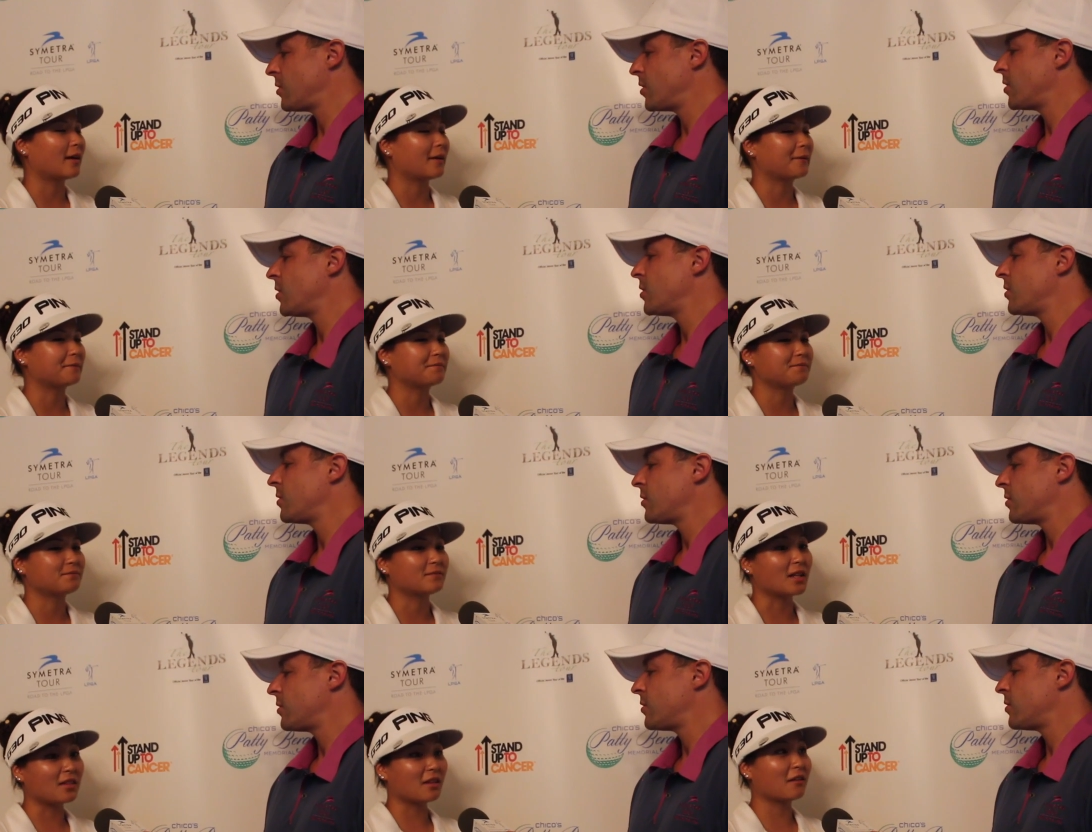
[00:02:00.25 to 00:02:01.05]
Speaker 1: um,
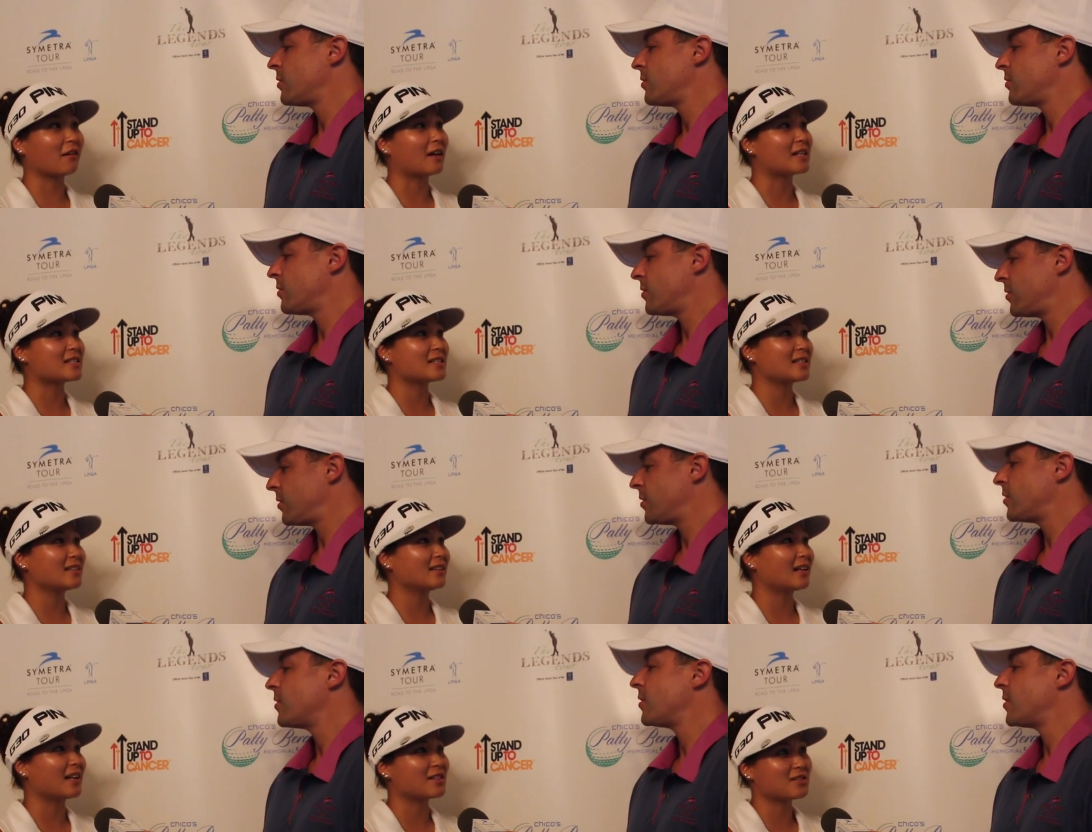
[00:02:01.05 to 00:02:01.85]
nothing
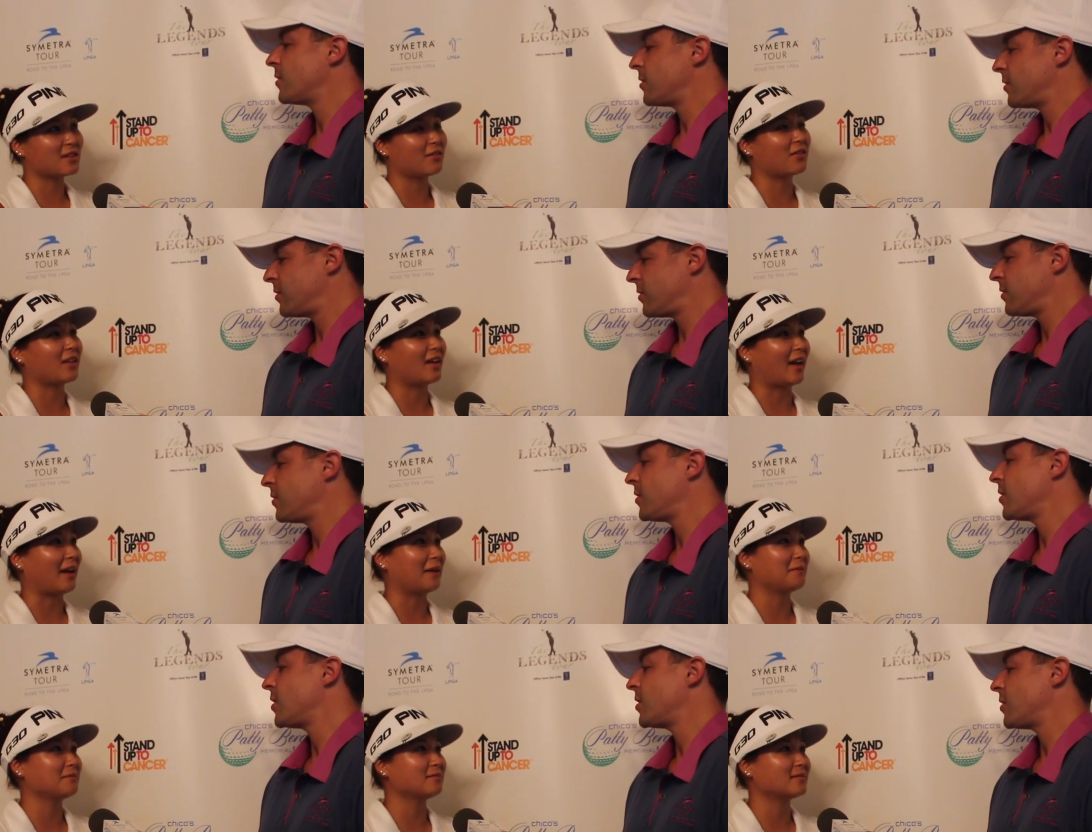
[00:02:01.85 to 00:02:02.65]
crazy. I just love the
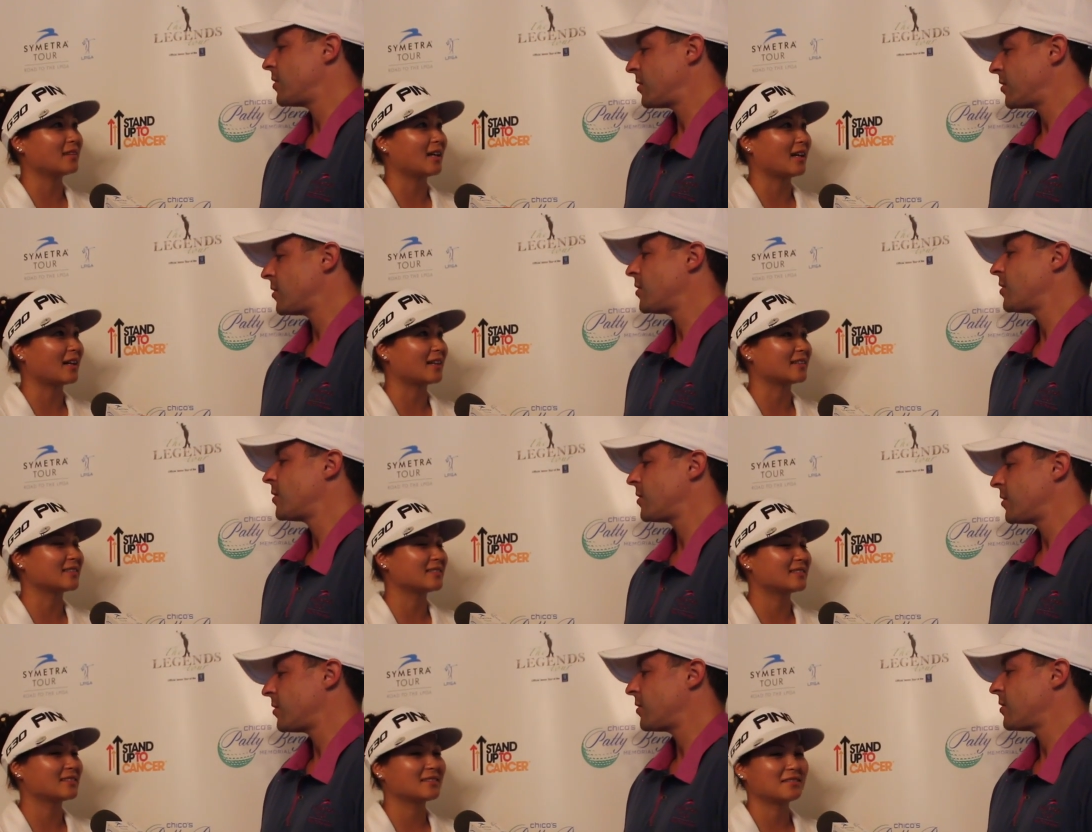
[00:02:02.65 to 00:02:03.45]
game
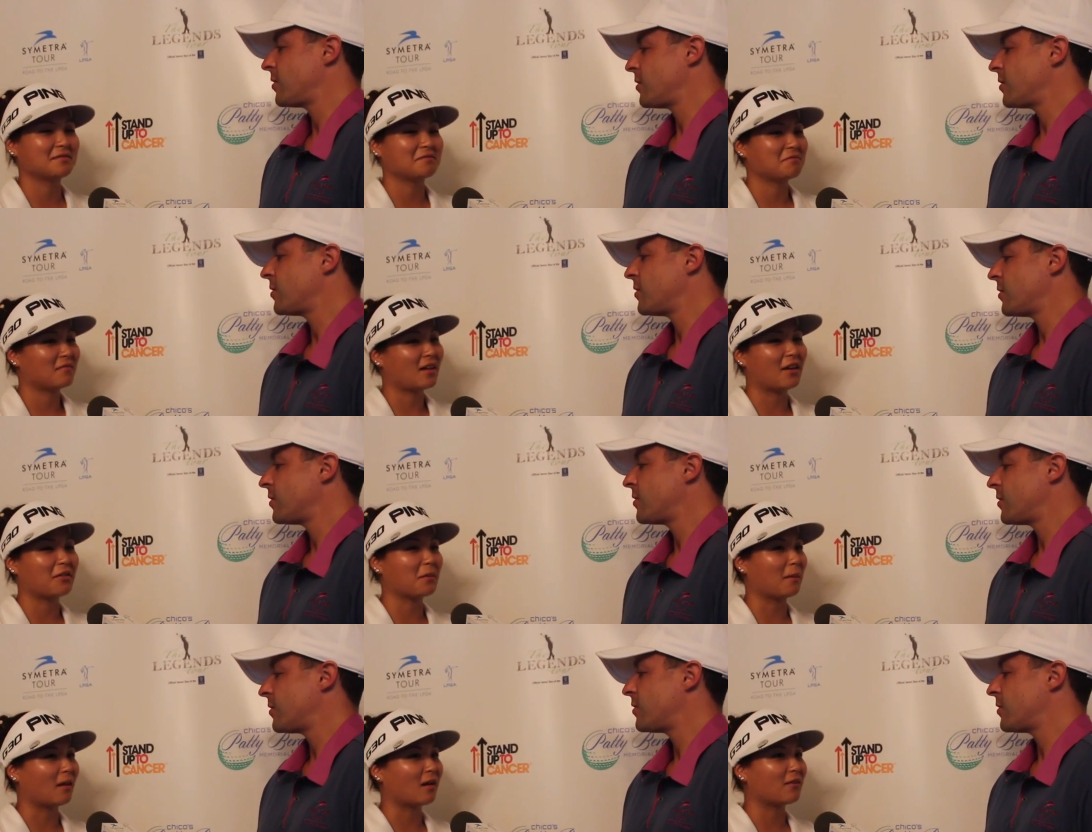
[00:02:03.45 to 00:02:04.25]
and
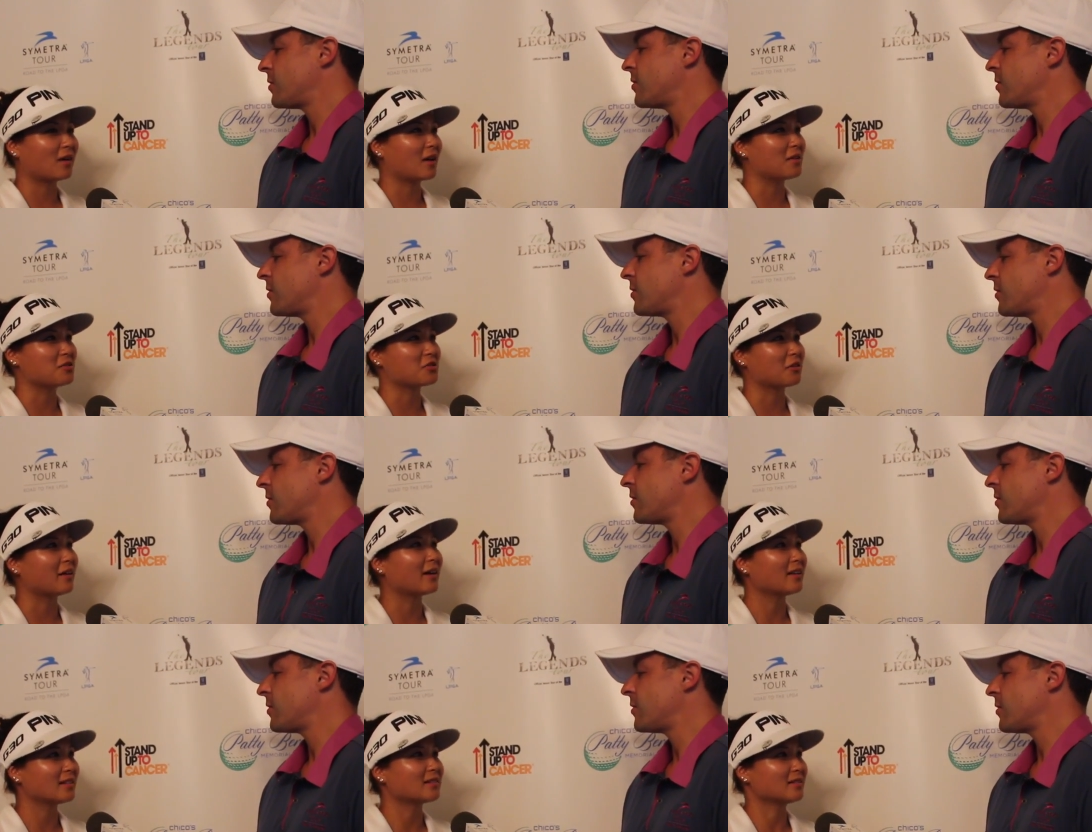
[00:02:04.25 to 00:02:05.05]
every bit of it I
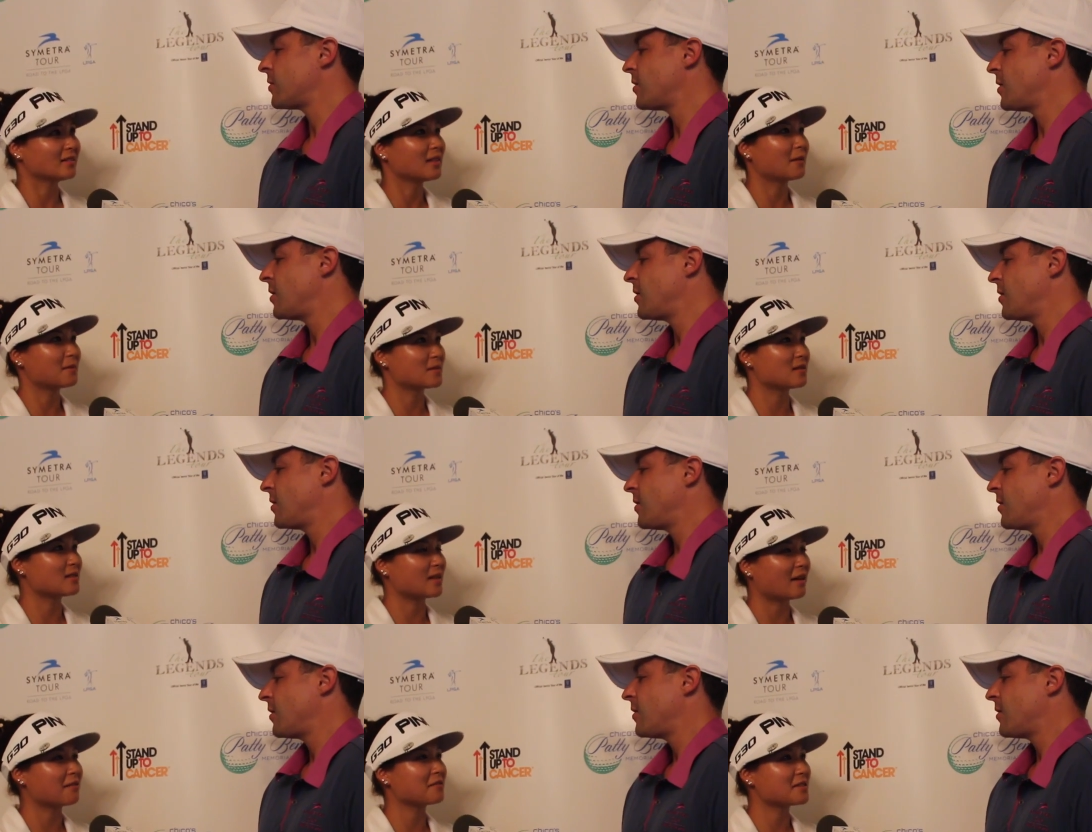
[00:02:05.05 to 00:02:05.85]
enjoy. Ups
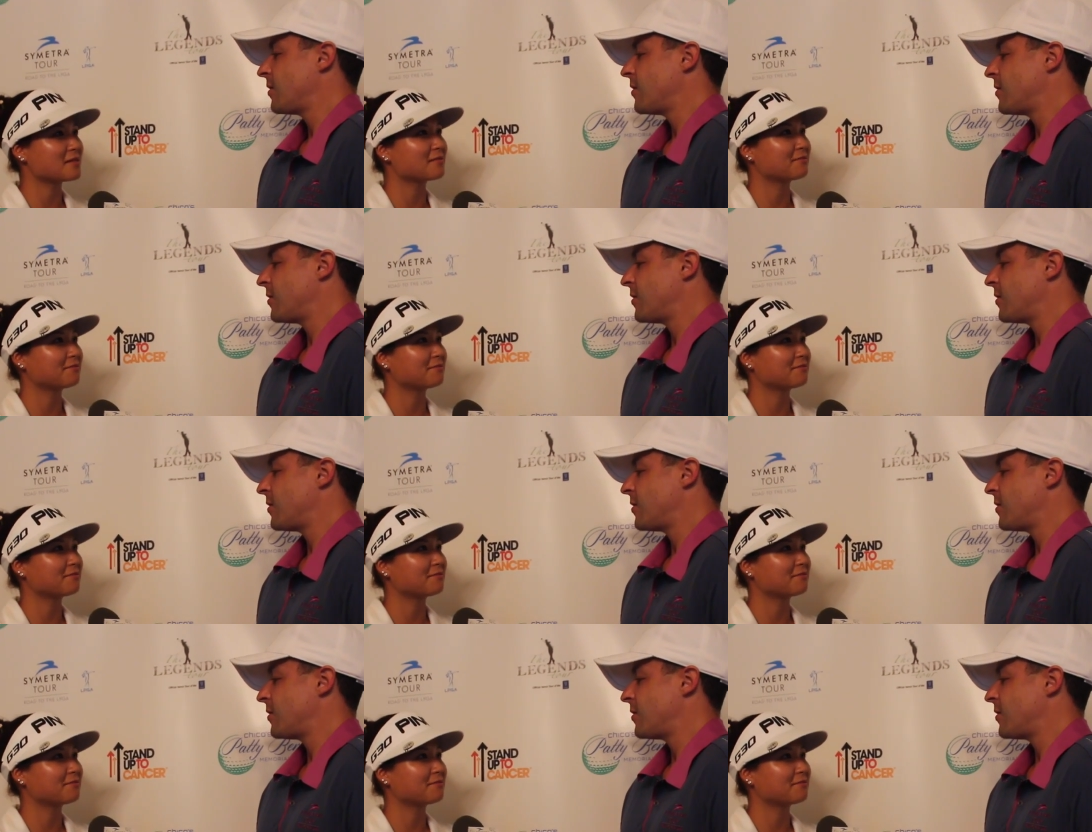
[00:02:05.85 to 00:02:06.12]
and downs